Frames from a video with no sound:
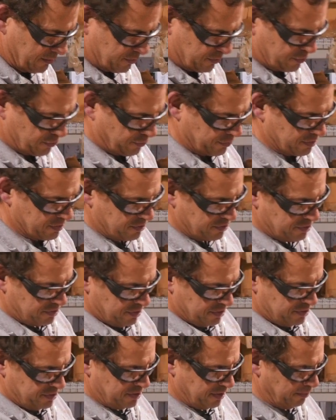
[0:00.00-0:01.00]
So this is
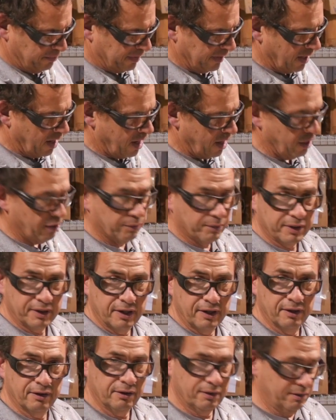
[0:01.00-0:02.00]
just simply hollow
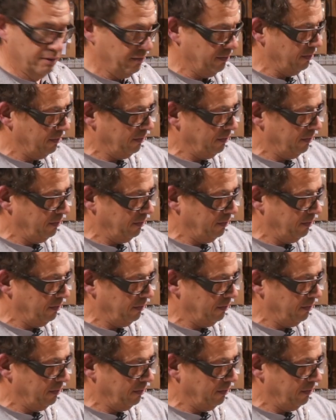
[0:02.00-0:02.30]
in here.